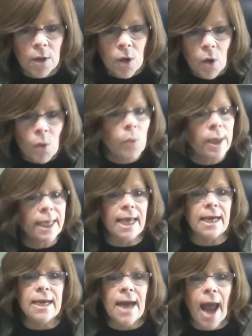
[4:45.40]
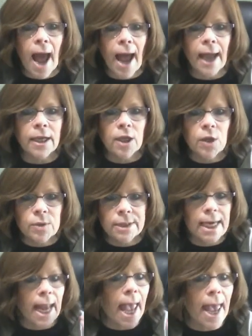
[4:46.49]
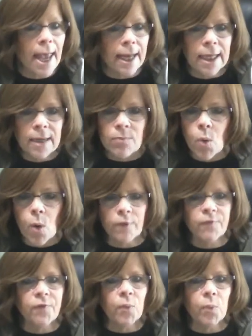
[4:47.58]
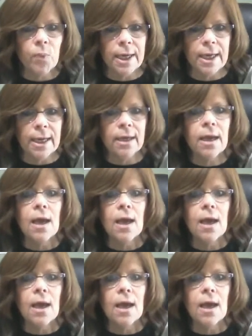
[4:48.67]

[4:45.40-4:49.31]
We cannot use it anymore for reading